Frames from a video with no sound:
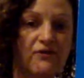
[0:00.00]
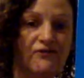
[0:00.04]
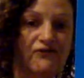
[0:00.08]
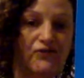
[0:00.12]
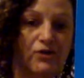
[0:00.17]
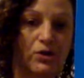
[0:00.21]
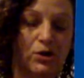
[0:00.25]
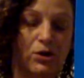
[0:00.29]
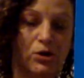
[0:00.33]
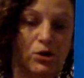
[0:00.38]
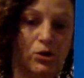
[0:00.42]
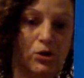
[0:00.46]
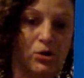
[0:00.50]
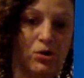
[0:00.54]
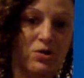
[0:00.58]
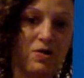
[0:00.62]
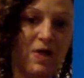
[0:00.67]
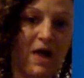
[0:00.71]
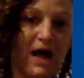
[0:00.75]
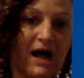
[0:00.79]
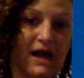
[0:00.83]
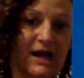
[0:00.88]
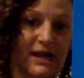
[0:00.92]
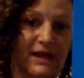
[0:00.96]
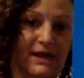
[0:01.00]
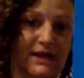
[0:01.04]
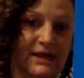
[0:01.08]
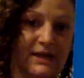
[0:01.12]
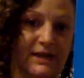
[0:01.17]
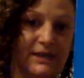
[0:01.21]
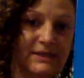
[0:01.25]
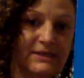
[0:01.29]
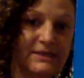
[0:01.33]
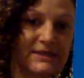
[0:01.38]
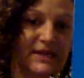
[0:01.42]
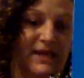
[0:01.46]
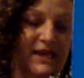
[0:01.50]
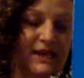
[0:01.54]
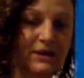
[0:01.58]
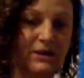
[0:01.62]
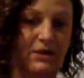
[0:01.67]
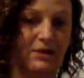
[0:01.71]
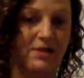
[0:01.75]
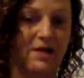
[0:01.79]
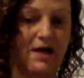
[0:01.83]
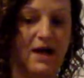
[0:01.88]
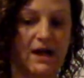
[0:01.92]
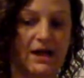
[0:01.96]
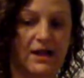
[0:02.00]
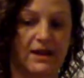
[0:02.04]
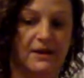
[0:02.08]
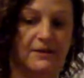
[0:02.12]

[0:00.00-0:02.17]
for o'clock, 10 o'clock.